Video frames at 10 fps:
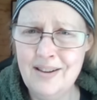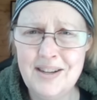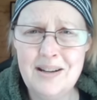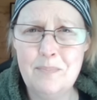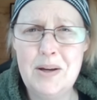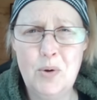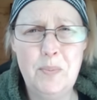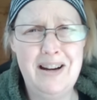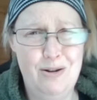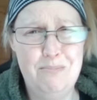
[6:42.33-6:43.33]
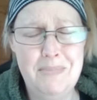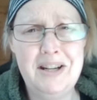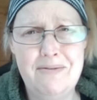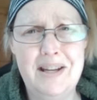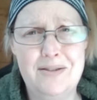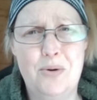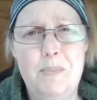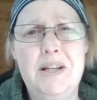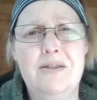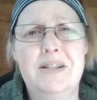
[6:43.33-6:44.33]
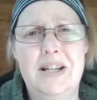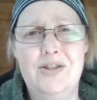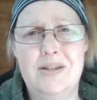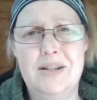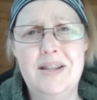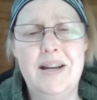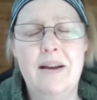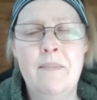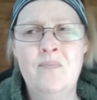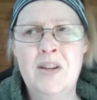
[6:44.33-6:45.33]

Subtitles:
I think people pay a lot of money for that sort of media attention, don't they?